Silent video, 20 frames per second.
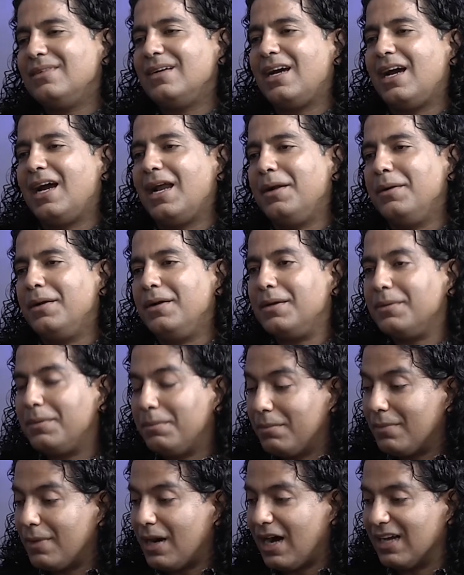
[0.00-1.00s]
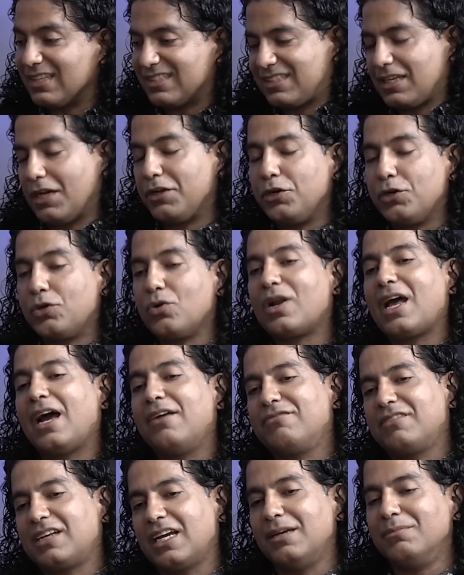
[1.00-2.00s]
and our son, you don't
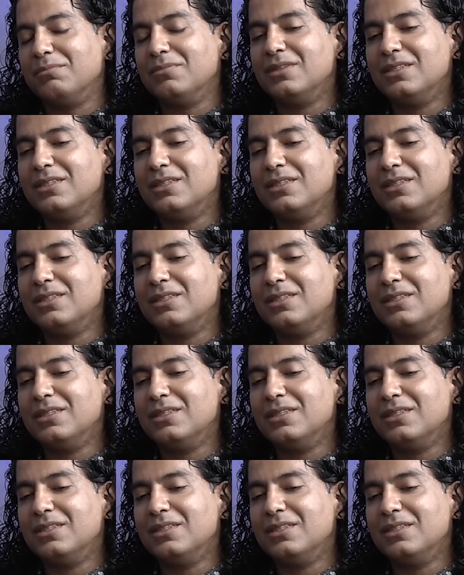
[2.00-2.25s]
have time.